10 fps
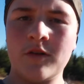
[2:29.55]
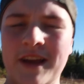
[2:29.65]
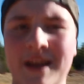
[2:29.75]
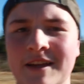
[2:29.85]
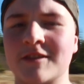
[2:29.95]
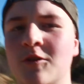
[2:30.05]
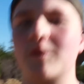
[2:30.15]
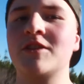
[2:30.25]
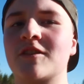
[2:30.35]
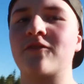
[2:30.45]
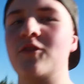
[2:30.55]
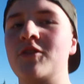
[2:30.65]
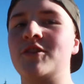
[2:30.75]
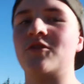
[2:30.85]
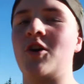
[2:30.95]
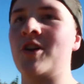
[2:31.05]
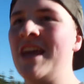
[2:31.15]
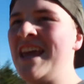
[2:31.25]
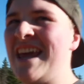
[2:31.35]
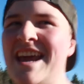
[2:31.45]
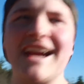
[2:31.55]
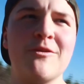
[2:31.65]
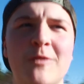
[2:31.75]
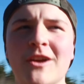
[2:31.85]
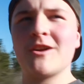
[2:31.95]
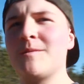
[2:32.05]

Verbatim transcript: Okay, yeah, so we just flew the drone, and we are